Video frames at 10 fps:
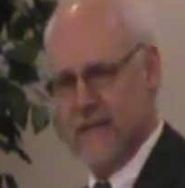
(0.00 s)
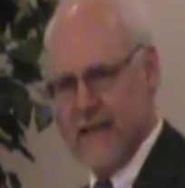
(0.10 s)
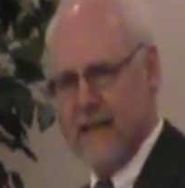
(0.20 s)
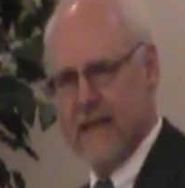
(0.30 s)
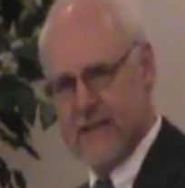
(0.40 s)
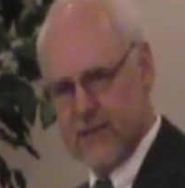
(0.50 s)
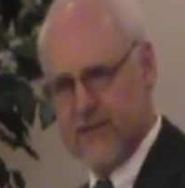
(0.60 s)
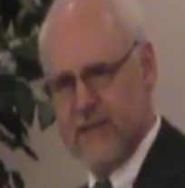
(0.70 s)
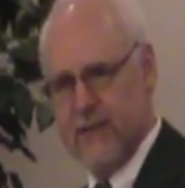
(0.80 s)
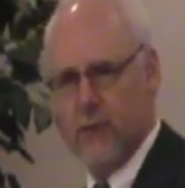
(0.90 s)
ordained as a
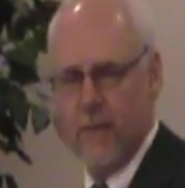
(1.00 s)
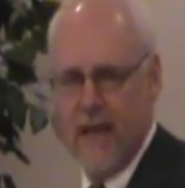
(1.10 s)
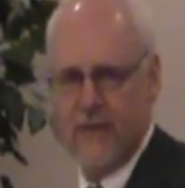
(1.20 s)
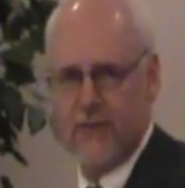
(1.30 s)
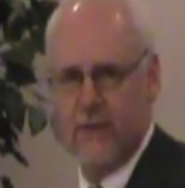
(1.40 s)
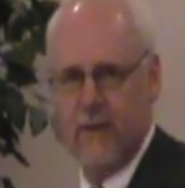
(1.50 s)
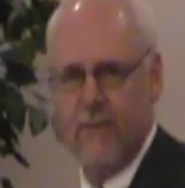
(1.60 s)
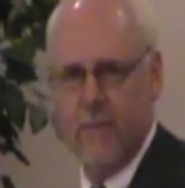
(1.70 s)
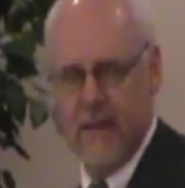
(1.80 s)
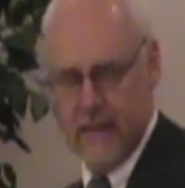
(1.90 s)
senior pastor
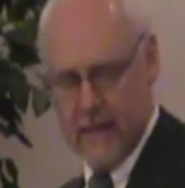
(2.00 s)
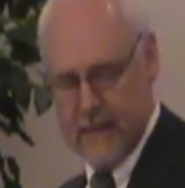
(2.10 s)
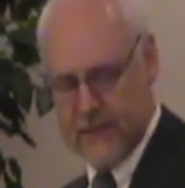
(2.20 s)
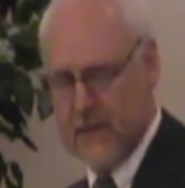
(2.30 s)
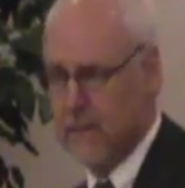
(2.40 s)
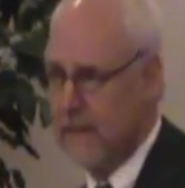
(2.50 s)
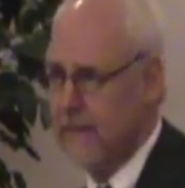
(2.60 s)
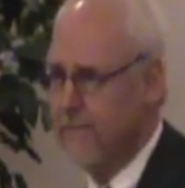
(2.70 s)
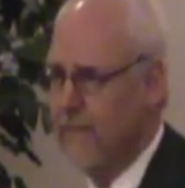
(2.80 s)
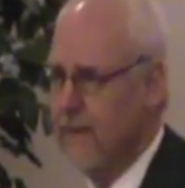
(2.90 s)
of a Mennonite
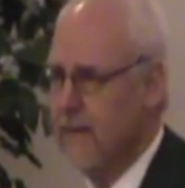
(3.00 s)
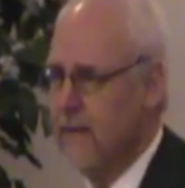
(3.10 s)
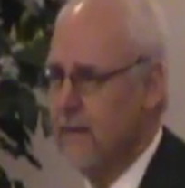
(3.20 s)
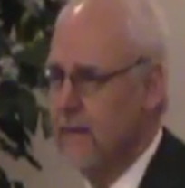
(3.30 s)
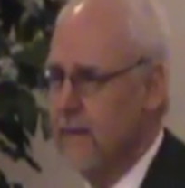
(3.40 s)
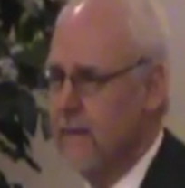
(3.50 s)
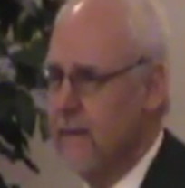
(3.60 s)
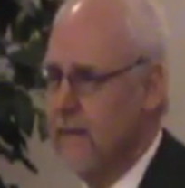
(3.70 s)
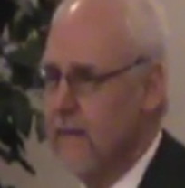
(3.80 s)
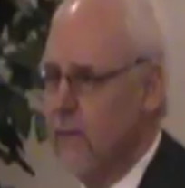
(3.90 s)
assembly.
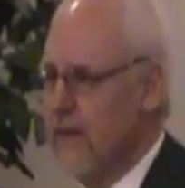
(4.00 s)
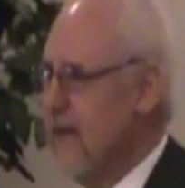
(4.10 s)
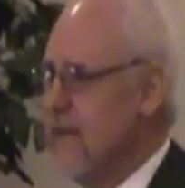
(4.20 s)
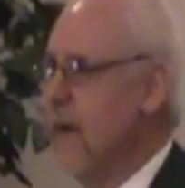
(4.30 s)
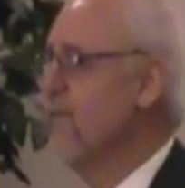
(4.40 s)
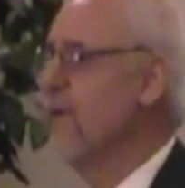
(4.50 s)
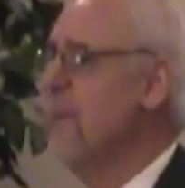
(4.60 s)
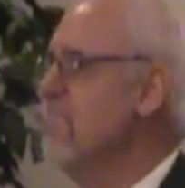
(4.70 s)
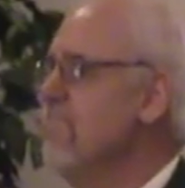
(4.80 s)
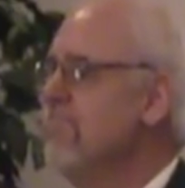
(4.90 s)
Where'd that come
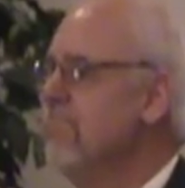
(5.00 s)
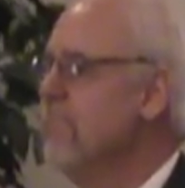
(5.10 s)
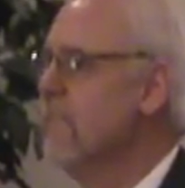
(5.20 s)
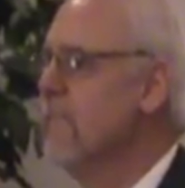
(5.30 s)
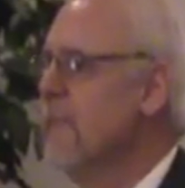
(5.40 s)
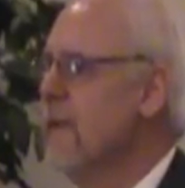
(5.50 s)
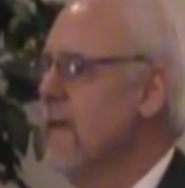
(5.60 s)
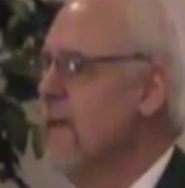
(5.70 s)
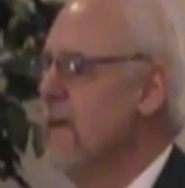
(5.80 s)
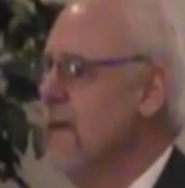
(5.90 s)
from?
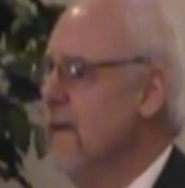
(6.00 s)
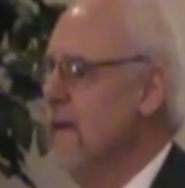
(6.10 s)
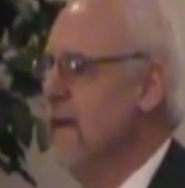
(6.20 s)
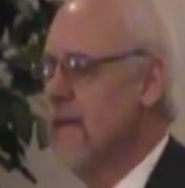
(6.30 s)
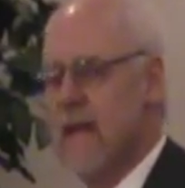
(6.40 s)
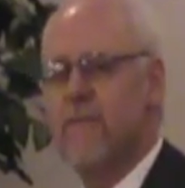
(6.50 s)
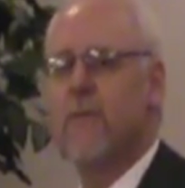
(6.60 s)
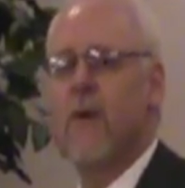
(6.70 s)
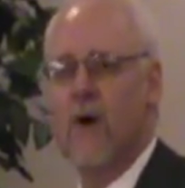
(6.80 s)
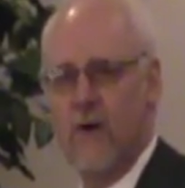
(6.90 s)
It came
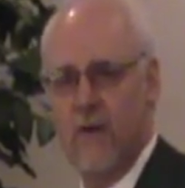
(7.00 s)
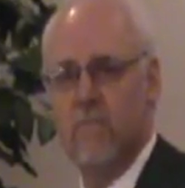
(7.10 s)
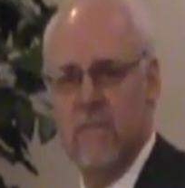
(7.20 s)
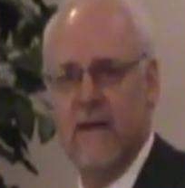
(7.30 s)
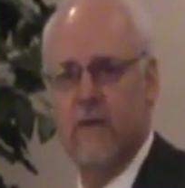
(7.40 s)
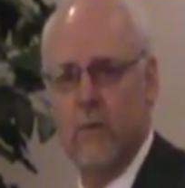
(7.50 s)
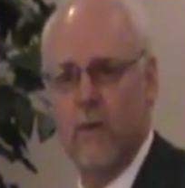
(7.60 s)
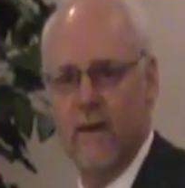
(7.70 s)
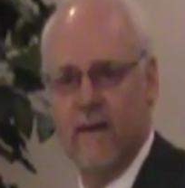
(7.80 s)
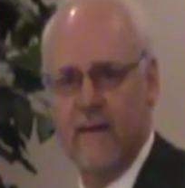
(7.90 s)
from the heart of men who
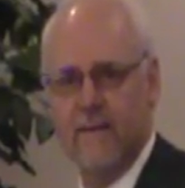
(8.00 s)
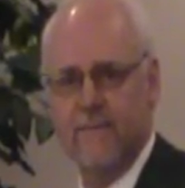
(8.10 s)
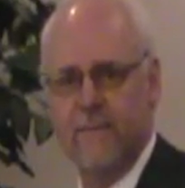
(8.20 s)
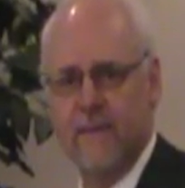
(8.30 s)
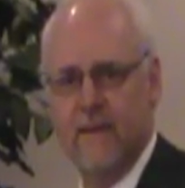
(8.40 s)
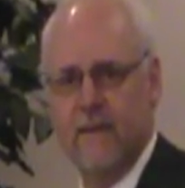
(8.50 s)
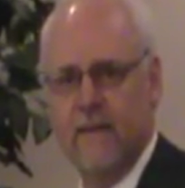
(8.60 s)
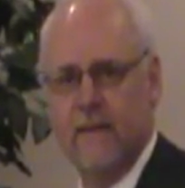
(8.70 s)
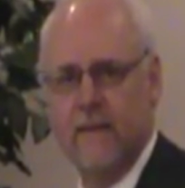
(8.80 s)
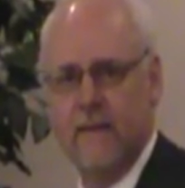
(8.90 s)
wanted it.
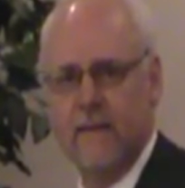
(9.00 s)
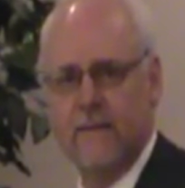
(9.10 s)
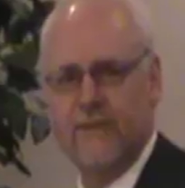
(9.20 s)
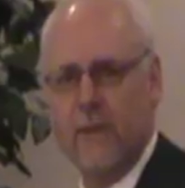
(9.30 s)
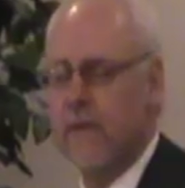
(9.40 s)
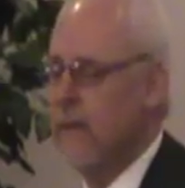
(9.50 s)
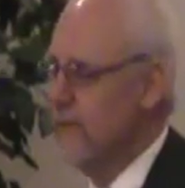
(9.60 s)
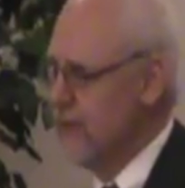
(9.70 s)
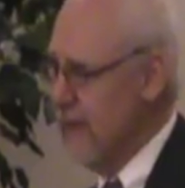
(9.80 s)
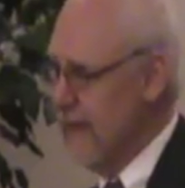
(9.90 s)
Somebody
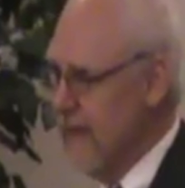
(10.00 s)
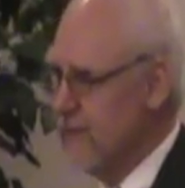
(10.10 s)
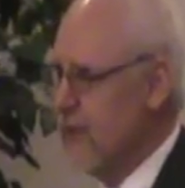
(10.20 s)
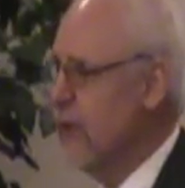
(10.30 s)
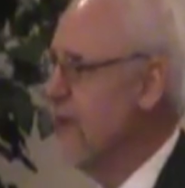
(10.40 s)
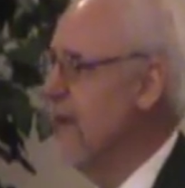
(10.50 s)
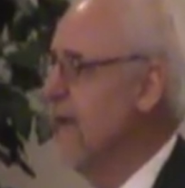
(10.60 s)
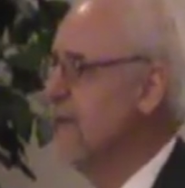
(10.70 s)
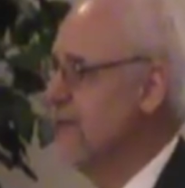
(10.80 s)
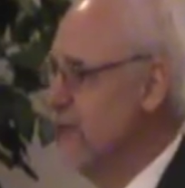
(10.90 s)
was saying, That's a good
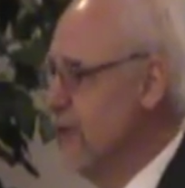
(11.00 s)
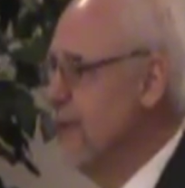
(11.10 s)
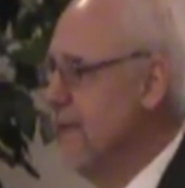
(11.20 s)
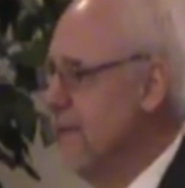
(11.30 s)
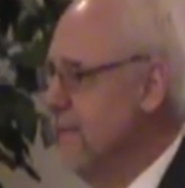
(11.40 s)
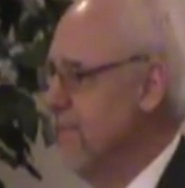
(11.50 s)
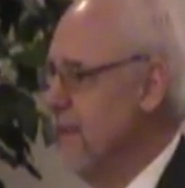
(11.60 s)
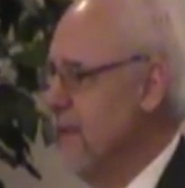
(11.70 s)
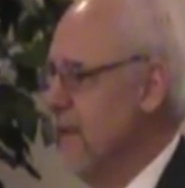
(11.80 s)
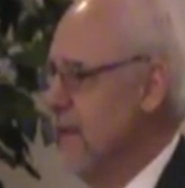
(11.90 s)
thing, let's do it.
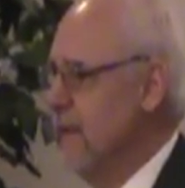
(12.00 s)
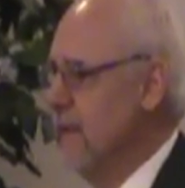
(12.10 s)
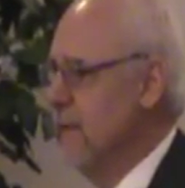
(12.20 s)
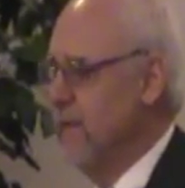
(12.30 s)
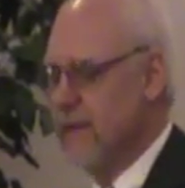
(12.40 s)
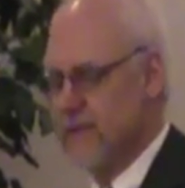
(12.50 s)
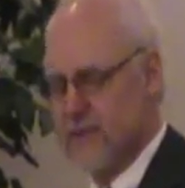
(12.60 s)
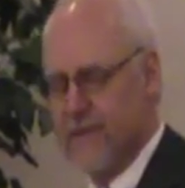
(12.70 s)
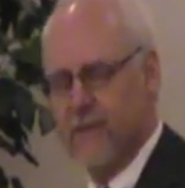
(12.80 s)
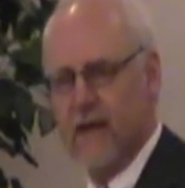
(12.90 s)
Because
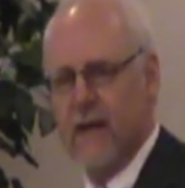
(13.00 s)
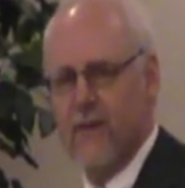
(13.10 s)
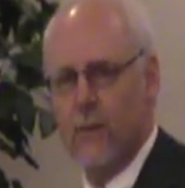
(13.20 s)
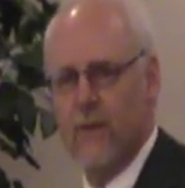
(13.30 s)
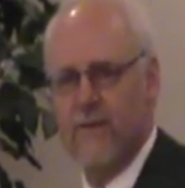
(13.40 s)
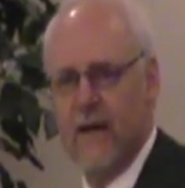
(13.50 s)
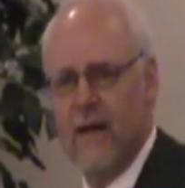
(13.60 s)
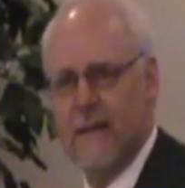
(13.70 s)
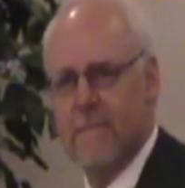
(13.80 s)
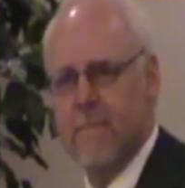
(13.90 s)
they forgot the Word of
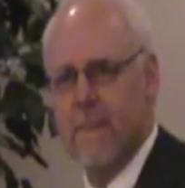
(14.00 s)
God,